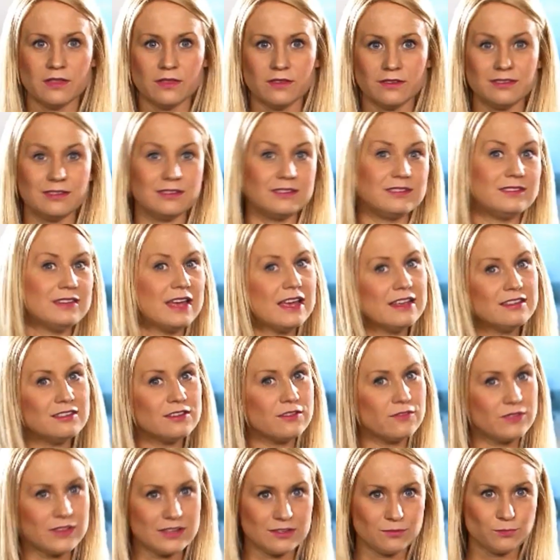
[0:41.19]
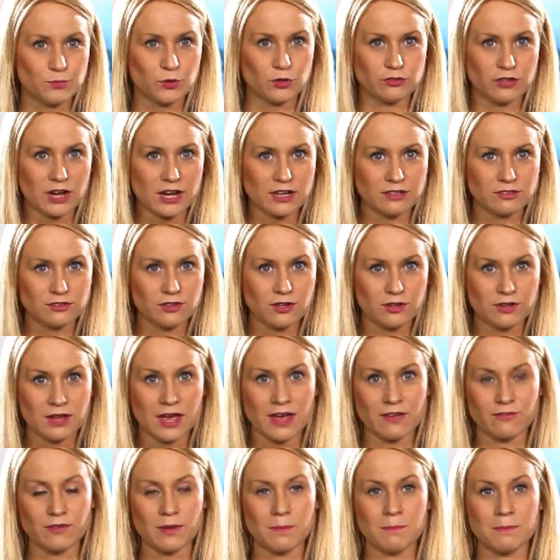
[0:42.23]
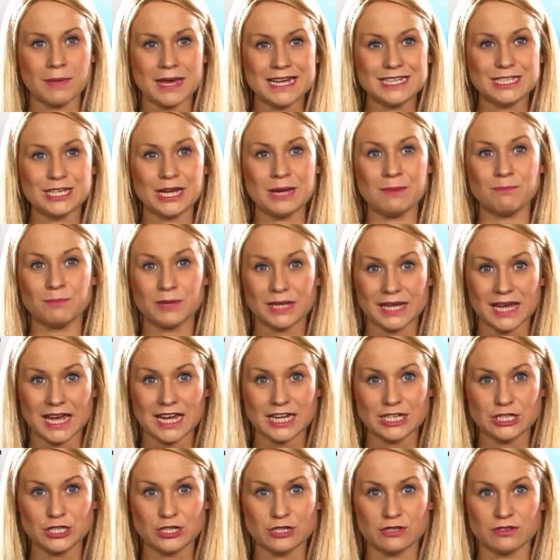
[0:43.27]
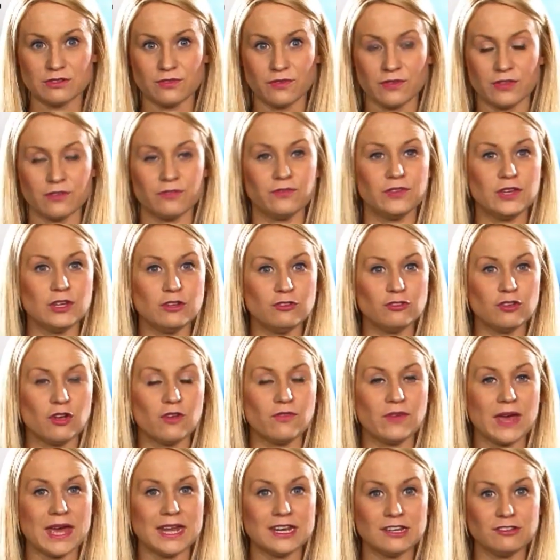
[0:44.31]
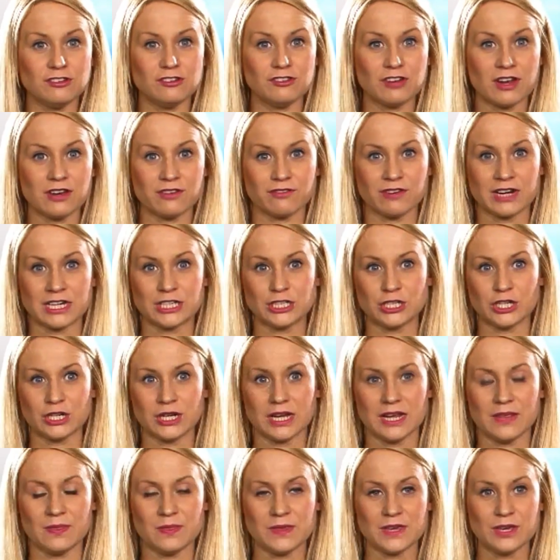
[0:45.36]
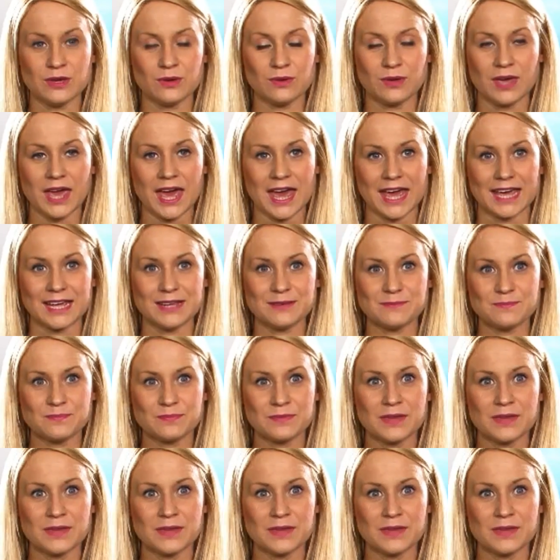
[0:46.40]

The success of this project could have major implications for the future of energy generation in the UK.